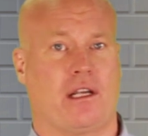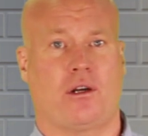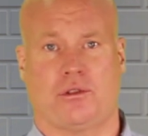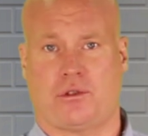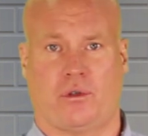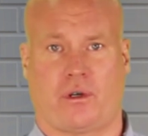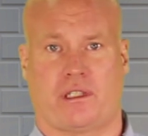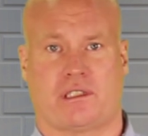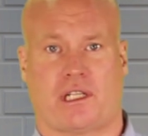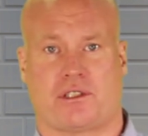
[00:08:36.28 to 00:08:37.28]
and Cultural
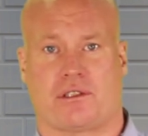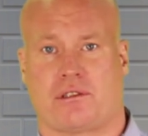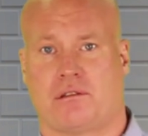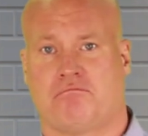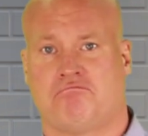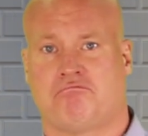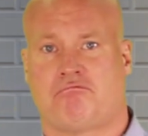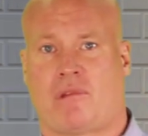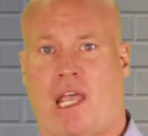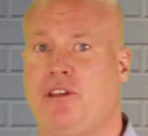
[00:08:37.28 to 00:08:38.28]
Organizations,
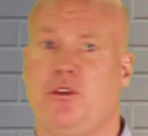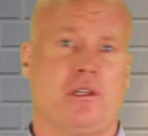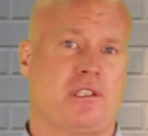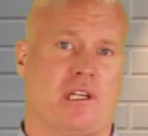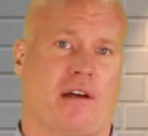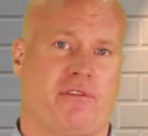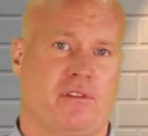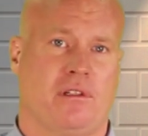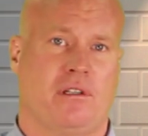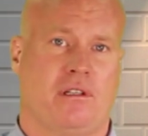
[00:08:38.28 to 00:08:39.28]
and UNICEF
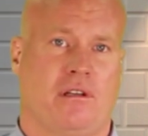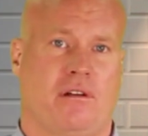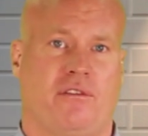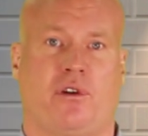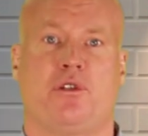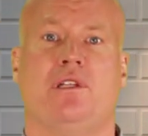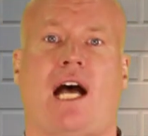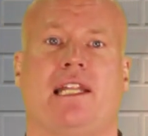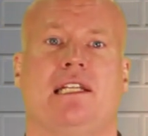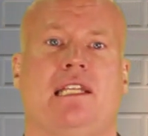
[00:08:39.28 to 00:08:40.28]
for
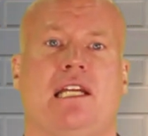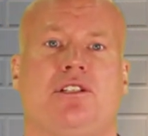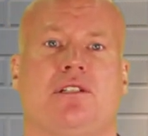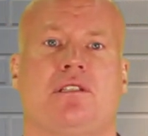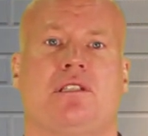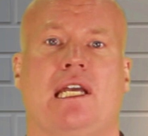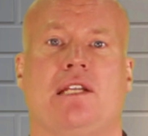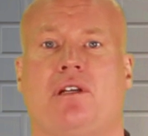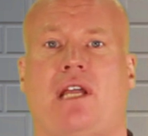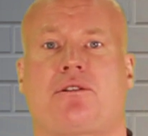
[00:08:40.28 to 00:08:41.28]
United Nations
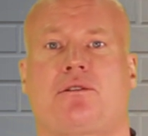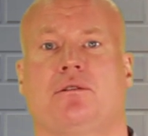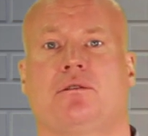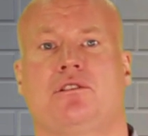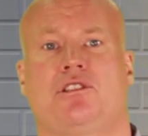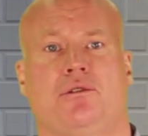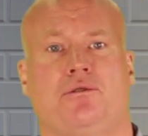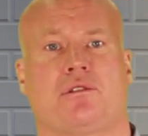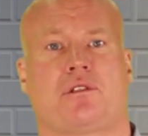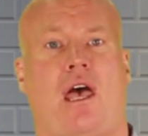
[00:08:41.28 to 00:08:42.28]
International
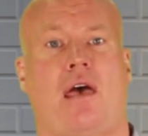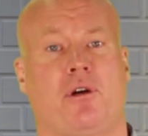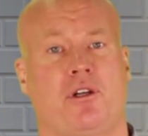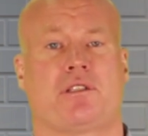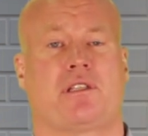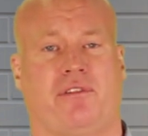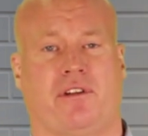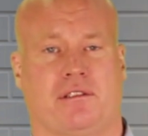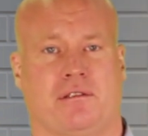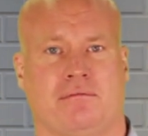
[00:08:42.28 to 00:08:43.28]
Children's Emergency
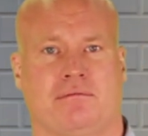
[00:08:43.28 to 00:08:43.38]
Fund.